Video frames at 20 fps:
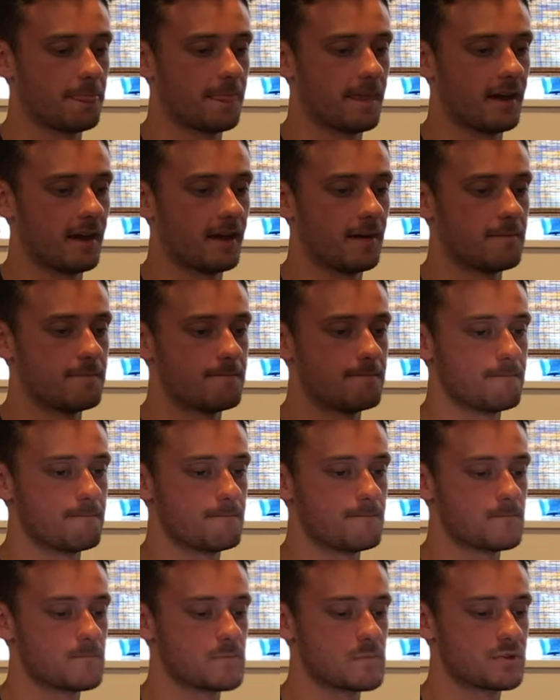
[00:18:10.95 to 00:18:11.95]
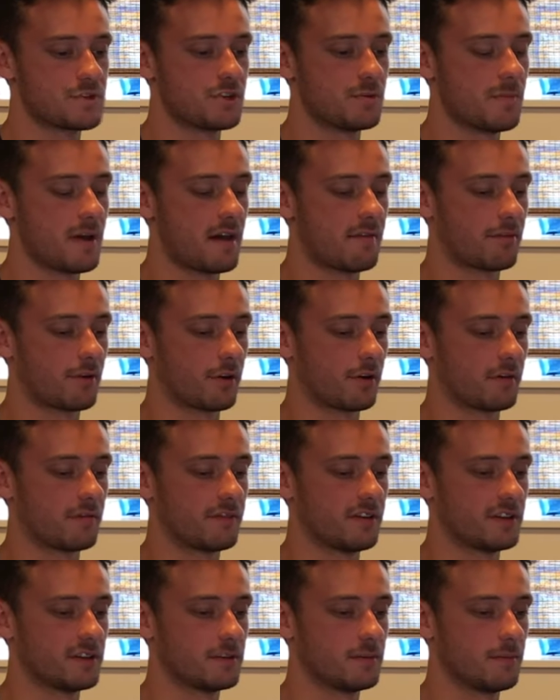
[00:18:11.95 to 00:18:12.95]
So you may have heard of
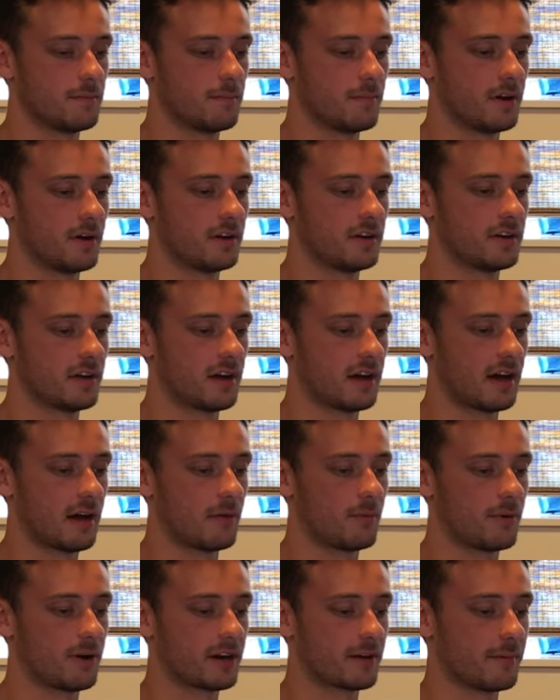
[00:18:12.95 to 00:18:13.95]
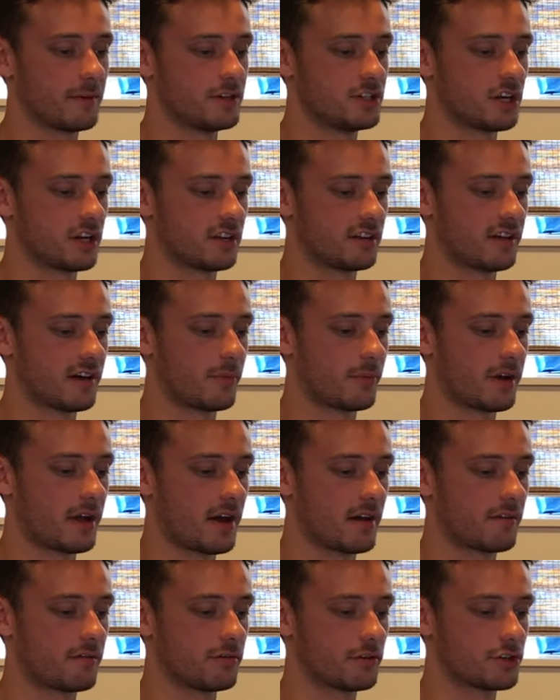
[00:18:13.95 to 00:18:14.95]
it, but I would recommend checking that one
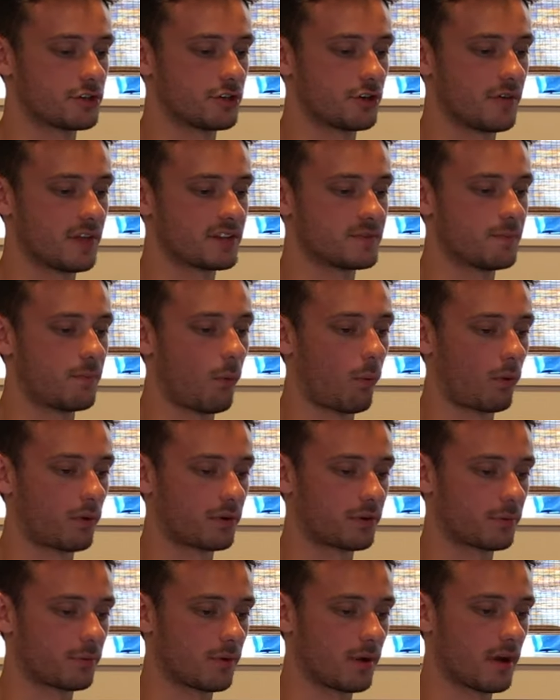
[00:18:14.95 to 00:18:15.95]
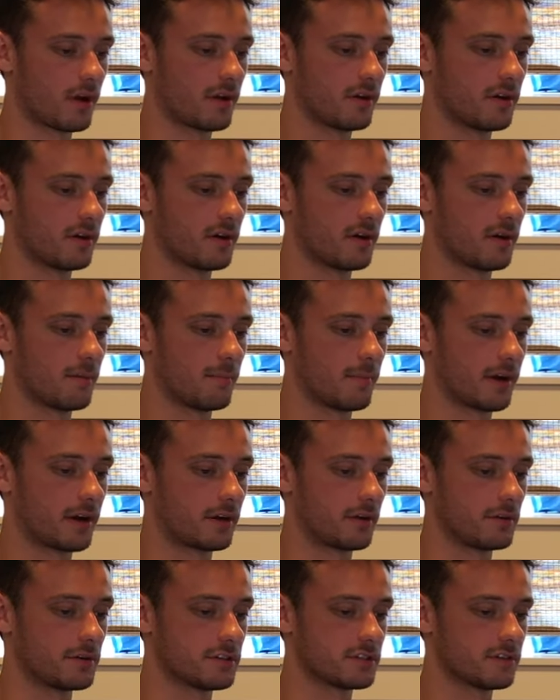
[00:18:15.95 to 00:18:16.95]
out for sure. That's Born to Run by
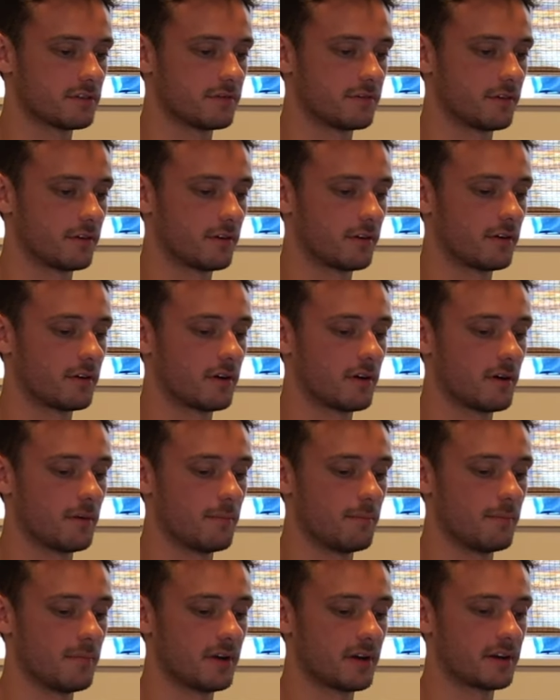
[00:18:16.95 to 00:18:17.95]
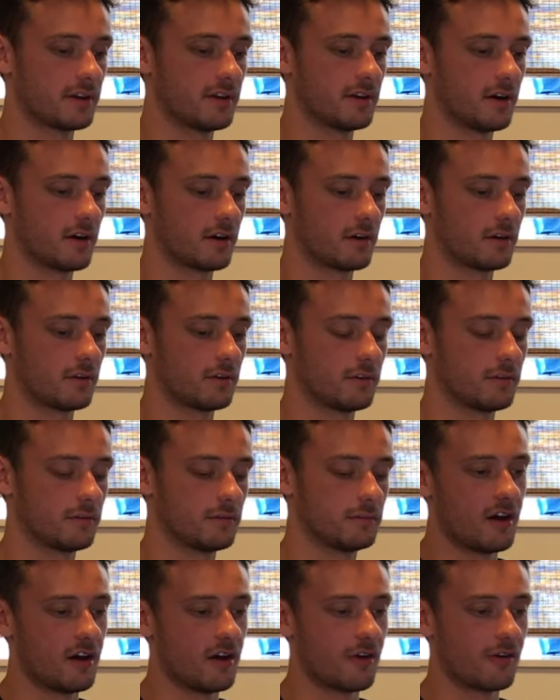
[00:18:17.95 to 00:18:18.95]
Christopher McDougall.
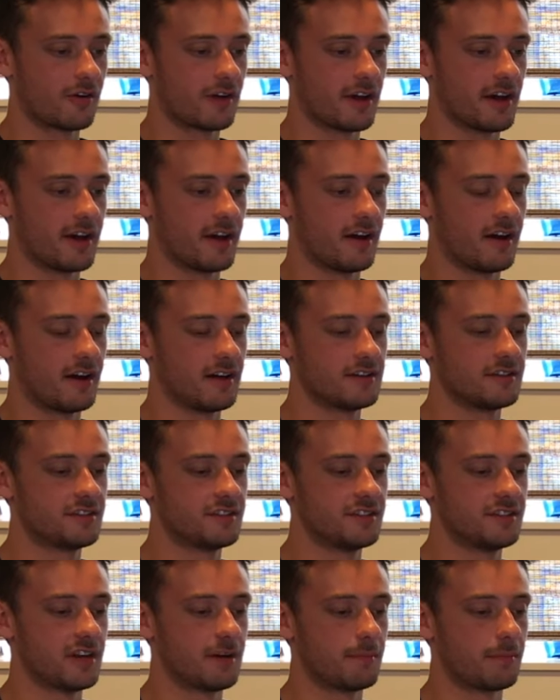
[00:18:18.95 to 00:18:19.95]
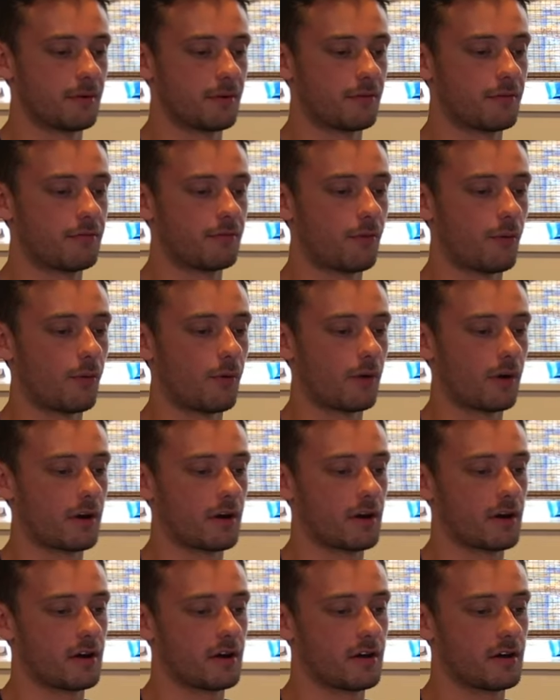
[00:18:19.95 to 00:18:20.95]
Okay, on to number
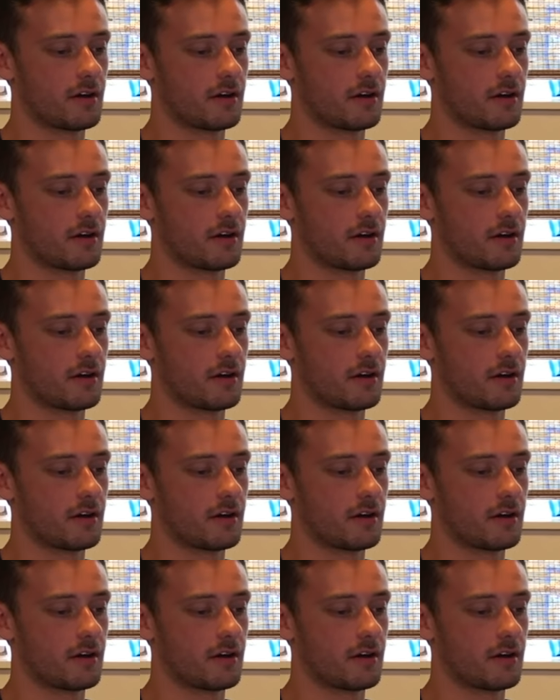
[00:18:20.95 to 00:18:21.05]
4.